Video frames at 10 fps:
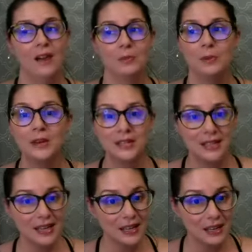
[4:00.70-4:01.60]
books
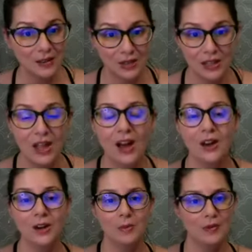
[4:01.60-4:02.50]
take even
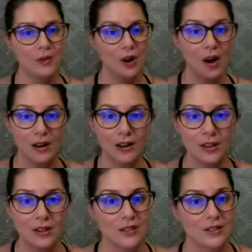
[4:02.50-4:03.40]
longer, but for
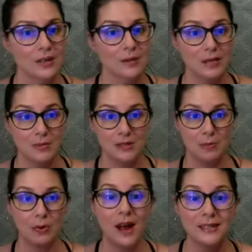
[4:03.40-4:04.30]
articles, sometimes the
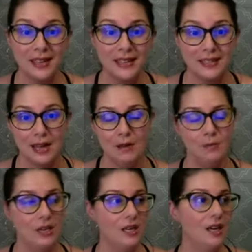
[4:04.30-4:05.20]
process can
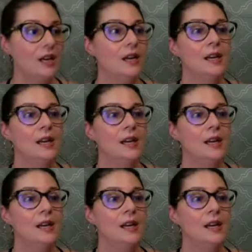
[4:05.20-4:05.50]
be